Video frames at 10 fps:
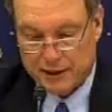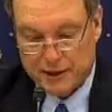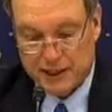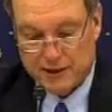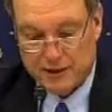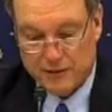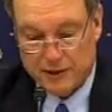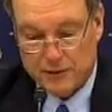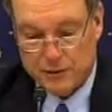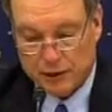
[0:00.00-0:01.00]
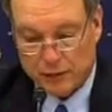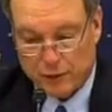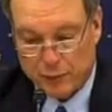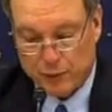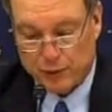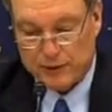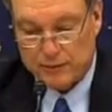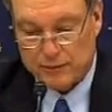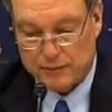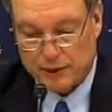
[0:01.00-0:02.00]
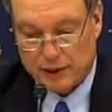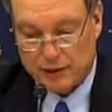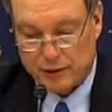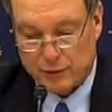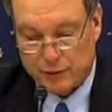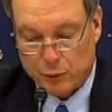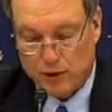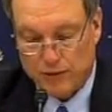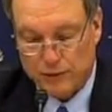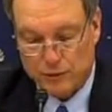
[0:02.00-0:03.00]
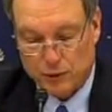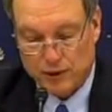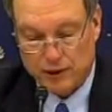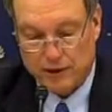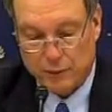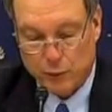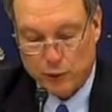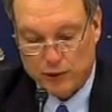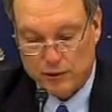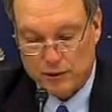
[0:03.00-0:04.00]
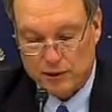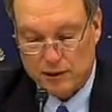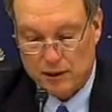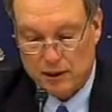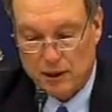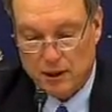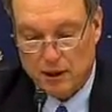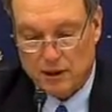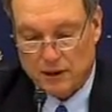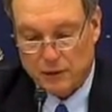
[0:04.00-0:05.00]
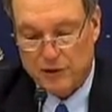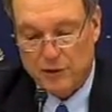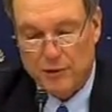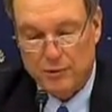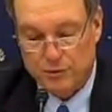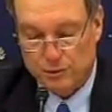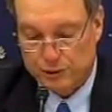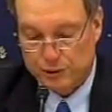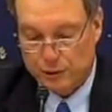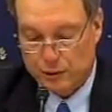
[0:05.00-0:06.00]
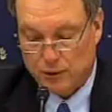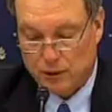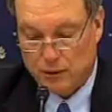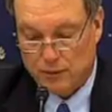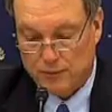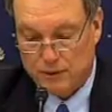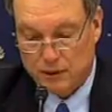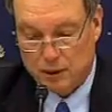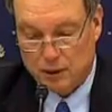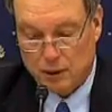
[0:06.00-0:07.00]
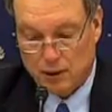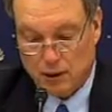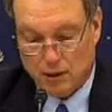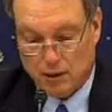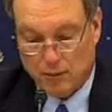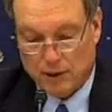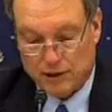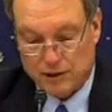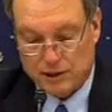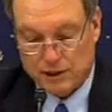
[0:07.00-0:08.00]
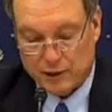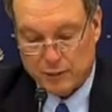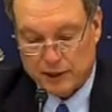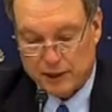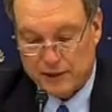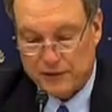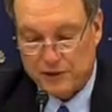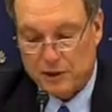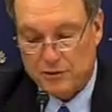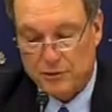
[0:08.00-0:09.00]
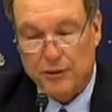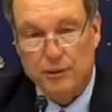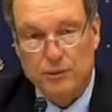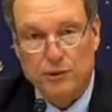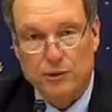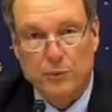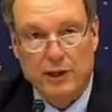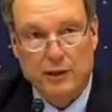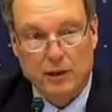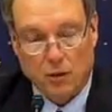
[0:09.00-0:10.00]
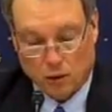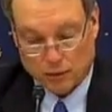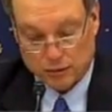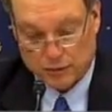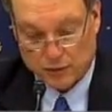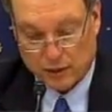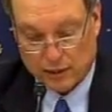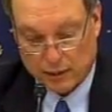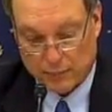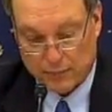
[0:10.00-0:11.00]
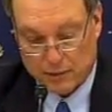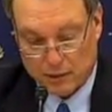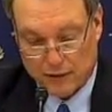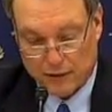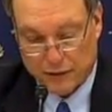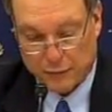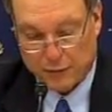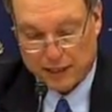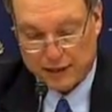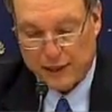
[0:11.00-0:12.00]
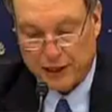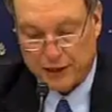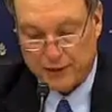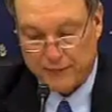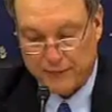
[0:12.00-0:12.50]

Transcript: is indeed a very troubling report, but it is a report of extraordinary importance, not only to those who wish to own a home, but as to the taxpayers of this country who would pay the cost of the cleanup of an enterprise failure.